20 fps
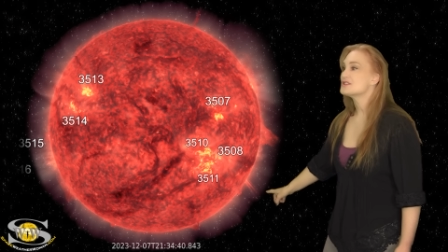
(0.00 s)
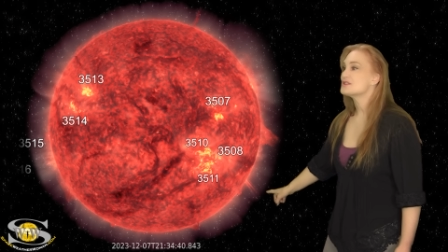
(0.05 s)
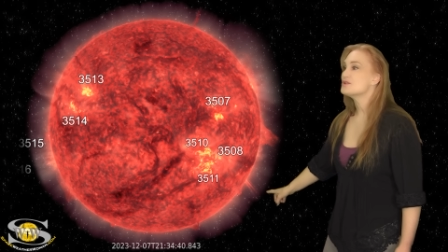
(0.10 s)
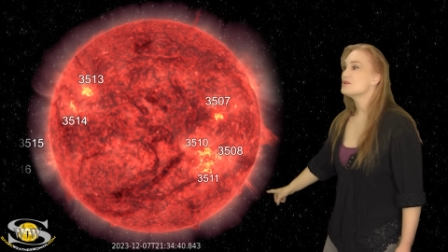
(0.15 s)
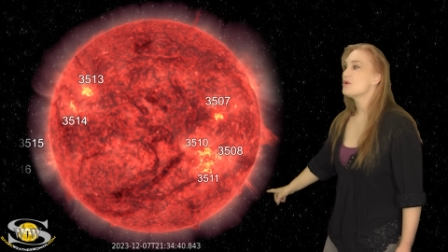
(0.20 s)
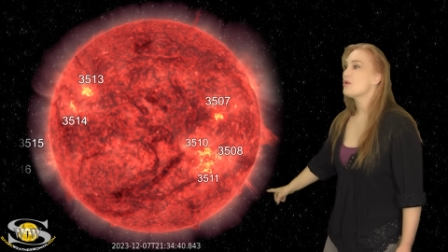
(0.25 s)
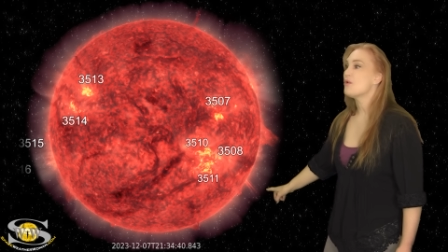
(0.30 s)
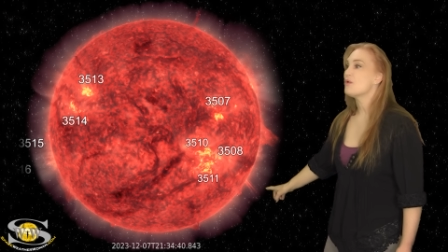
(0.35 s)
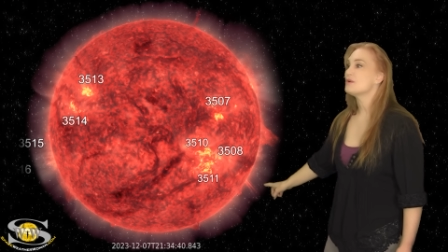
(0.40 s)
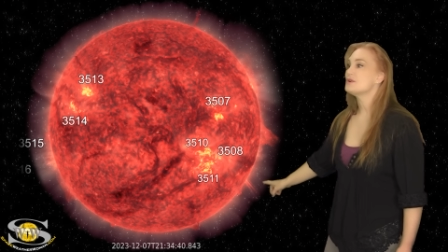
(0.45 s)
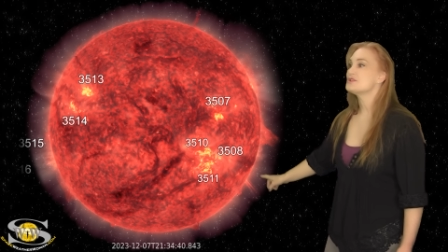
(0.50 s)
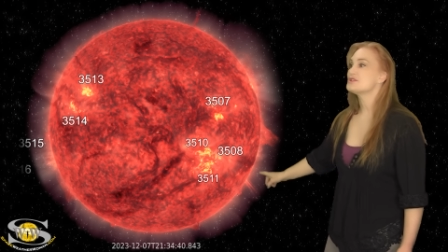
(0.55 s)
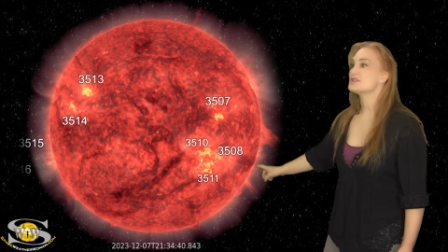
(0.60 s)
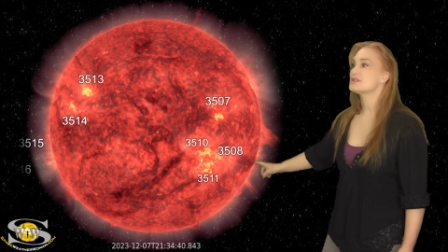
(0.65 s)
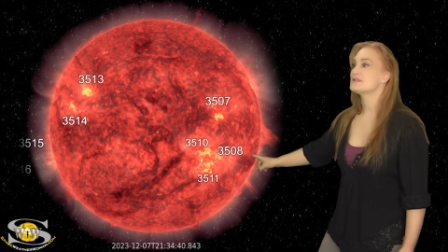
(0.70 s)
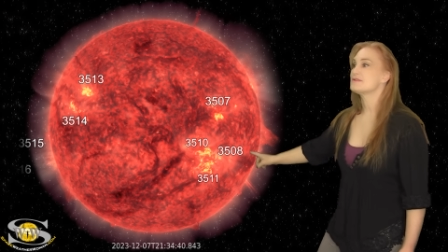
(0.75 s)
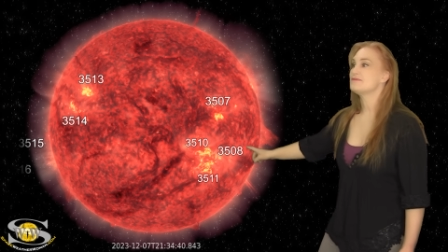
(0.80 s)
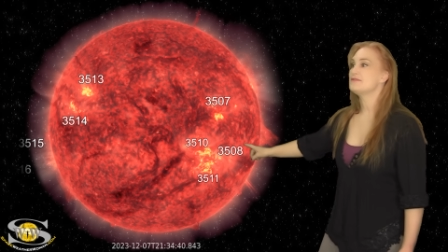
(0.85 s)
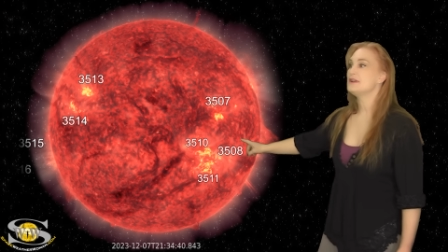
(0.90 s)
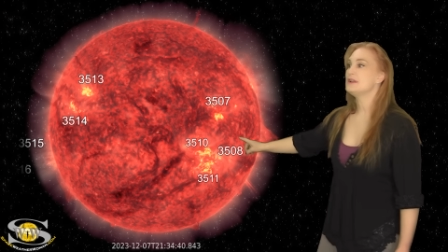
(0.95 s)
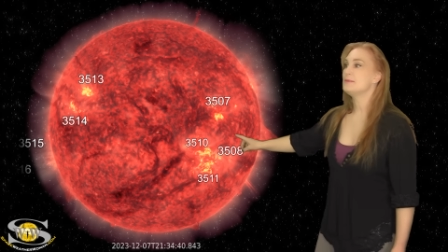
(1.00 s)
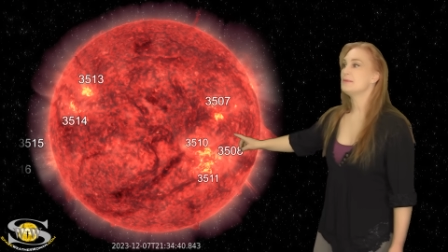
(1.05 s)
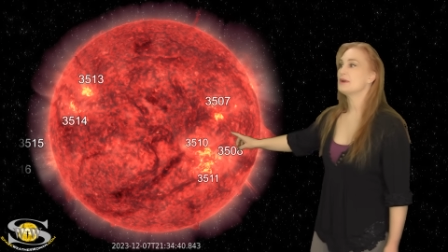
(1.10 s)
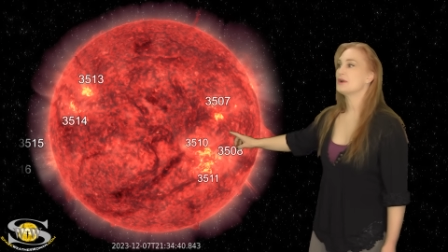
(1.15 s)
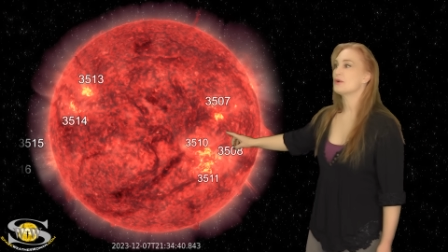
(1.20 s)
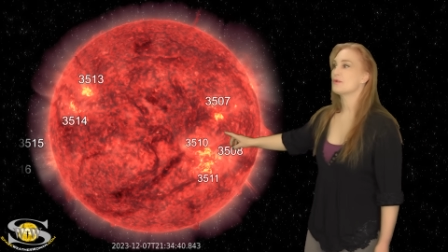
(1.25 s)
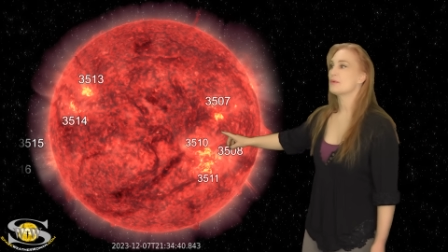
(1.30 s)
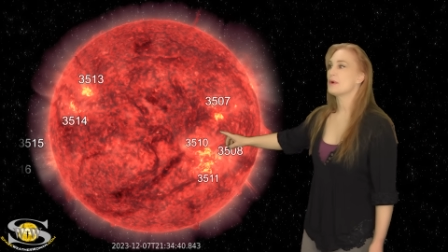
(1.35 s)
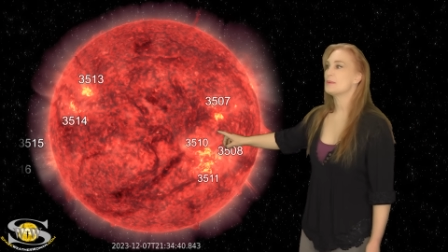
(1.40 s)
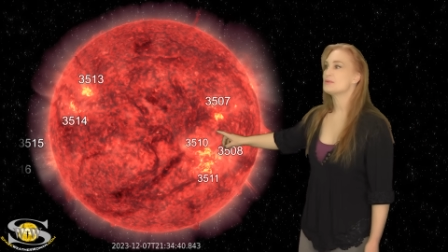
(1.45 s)
this gorgeous
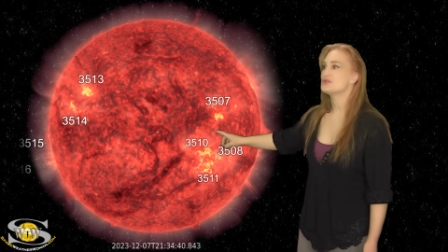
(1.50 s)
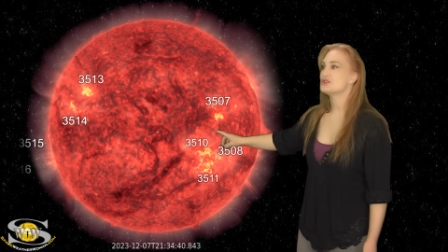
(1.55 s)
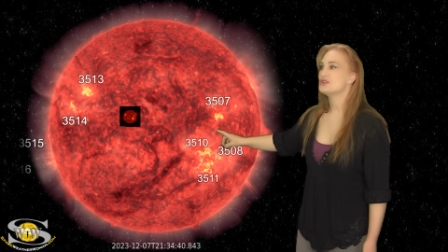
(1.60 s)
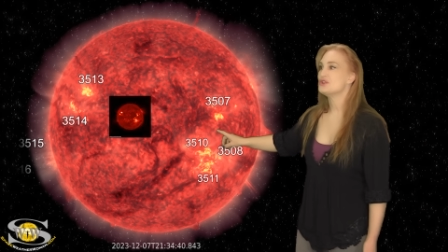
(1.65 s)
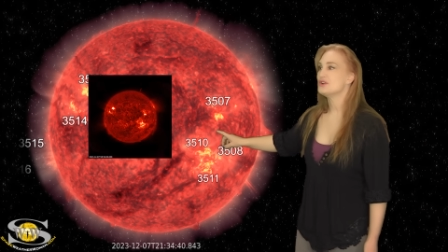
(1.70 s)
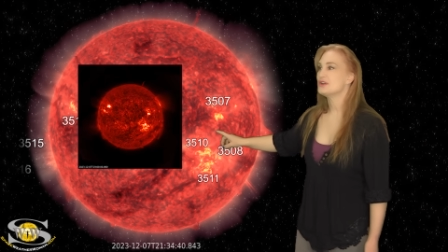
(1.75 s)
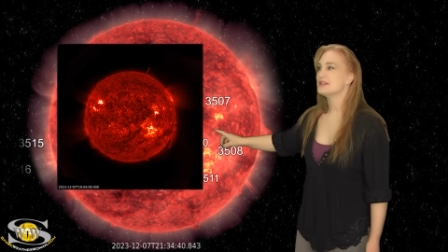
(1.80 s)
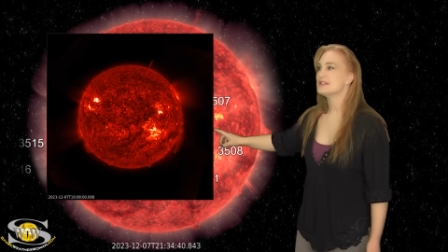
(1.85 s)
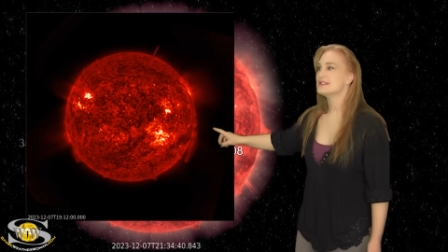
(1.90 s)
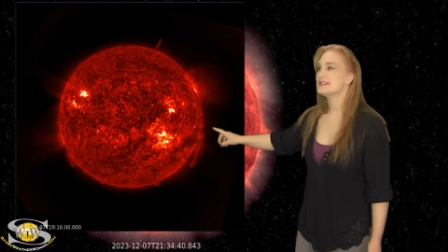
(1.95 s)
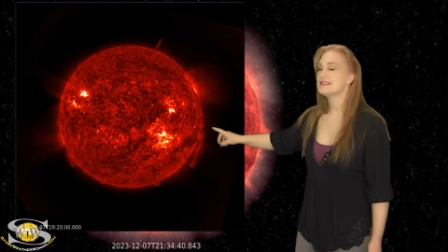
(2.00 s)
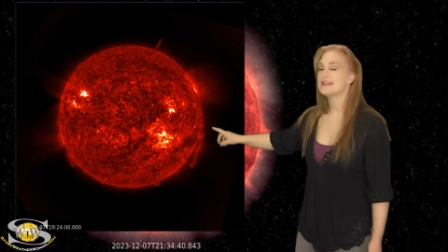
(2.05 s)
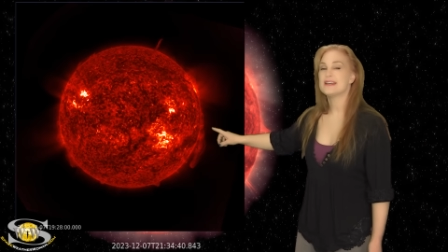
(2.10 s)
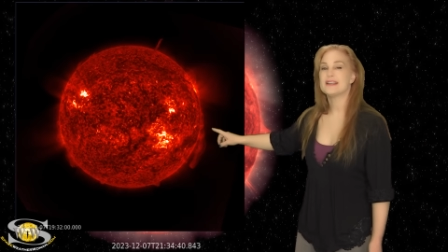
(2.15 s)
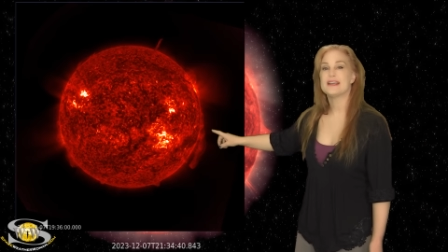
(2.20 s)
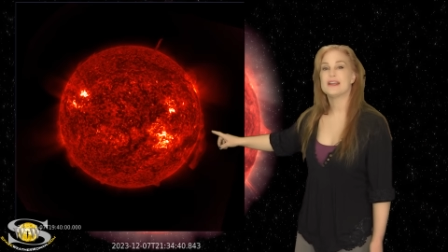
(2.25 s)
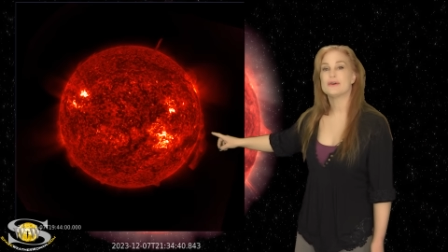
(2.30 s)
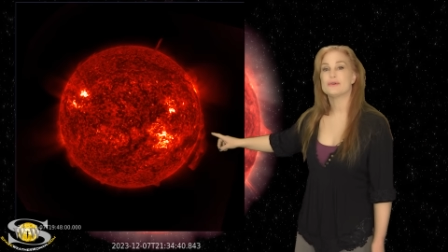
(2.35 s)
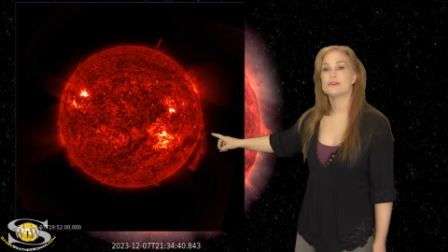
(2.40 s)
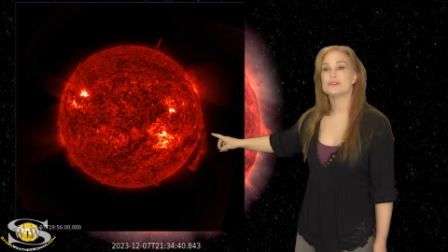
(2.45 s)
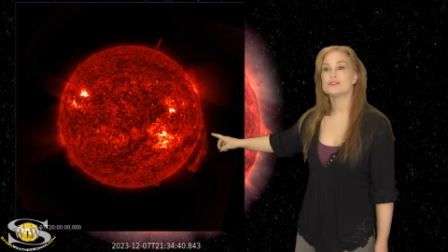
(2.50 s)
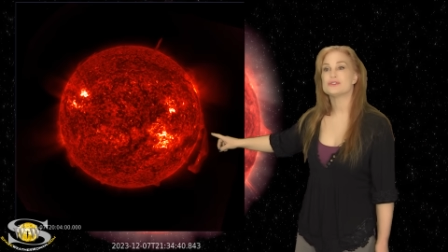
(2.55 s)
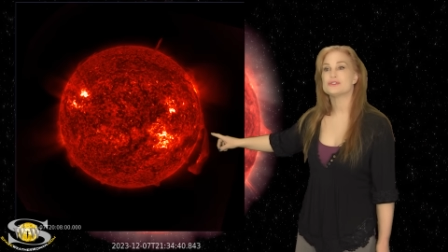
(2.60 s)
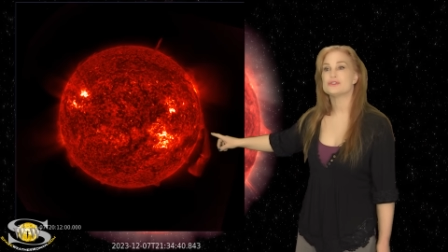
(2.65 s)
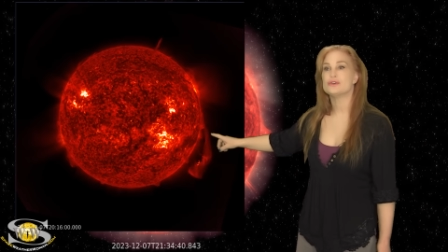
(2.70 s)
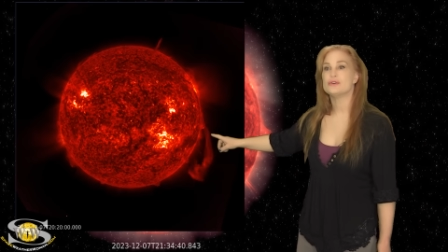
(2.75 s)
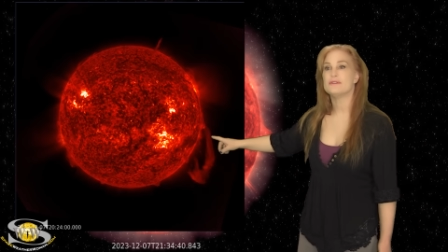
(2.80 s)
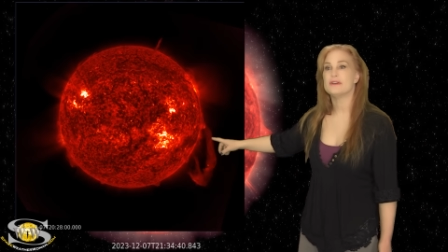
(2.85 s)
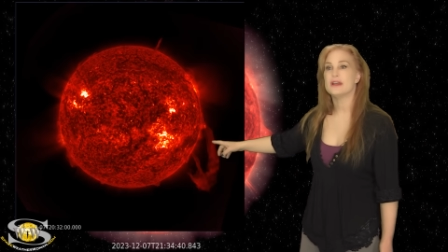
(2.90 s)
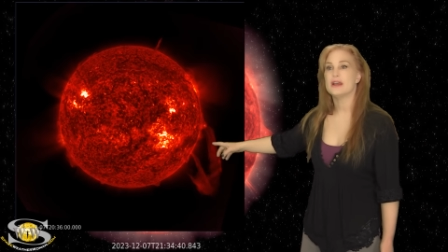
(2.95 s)
filament eruption. You can see it here in
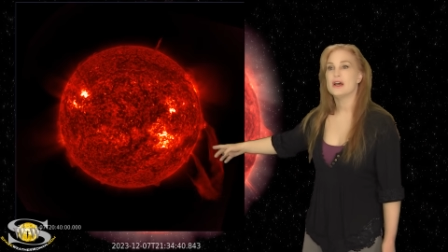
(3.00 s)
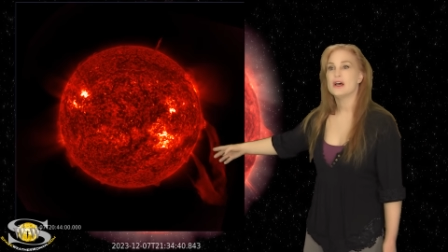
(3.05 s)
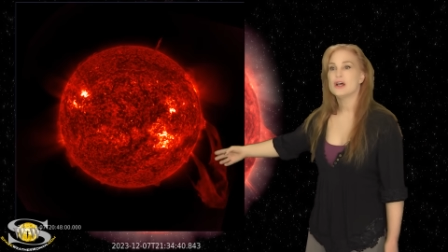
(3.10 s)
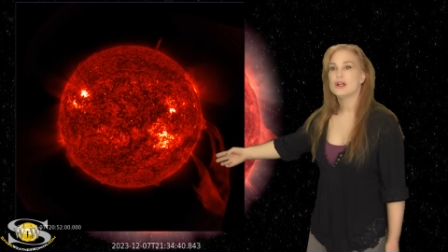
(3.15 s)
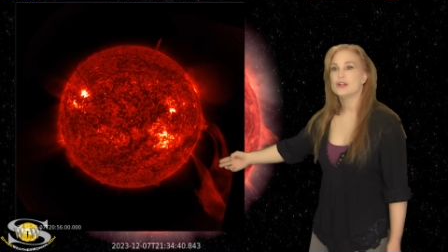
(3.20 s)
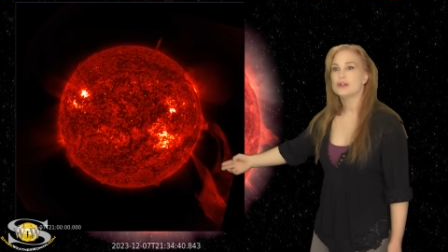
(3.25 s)
Suvi.